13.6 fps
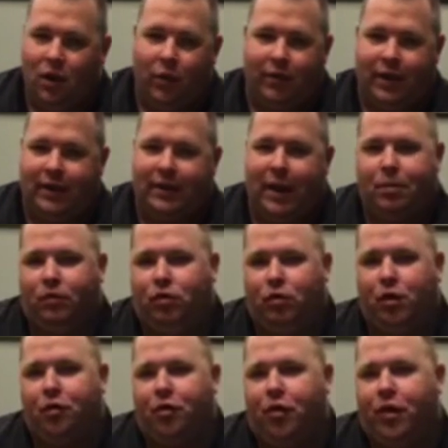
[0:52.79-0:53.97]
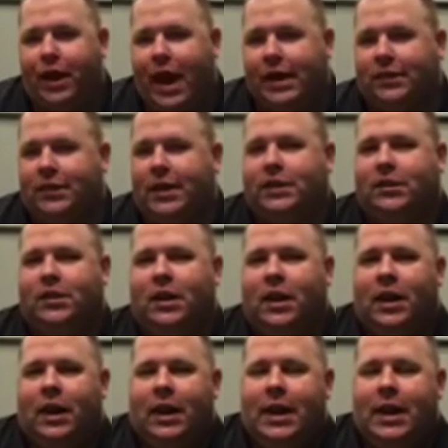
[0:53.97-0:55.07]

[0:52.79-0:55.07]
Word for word: We've got a tape of 230 assets